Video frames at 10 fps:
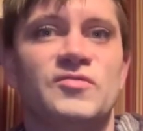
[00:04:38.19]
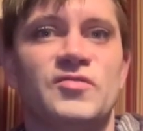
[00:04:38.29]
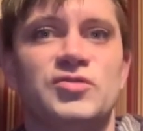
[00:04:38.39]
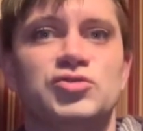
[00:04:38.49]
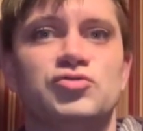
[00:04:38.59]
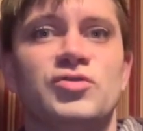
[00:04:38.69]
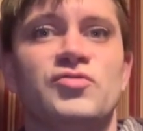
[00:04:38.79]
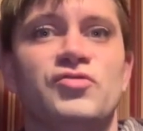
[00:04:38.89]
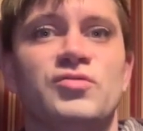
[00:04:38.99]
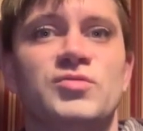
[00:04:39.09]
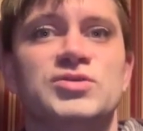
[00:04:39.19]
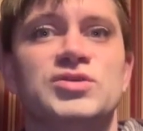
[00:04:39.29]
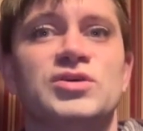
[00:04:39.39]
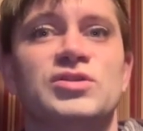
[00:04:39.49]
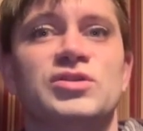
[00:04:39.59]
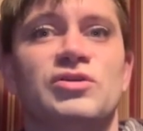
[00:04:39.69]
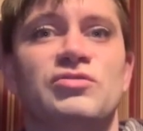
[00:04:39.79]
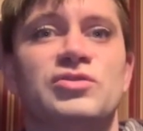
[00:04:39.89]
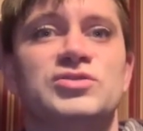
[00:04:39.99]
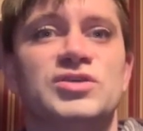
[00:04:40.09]
found joy through music
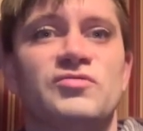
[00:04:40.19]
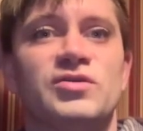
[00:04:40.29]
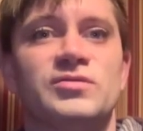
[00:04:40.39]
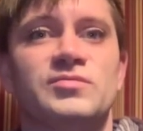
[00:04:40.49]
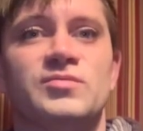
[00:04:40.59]
during their suffering.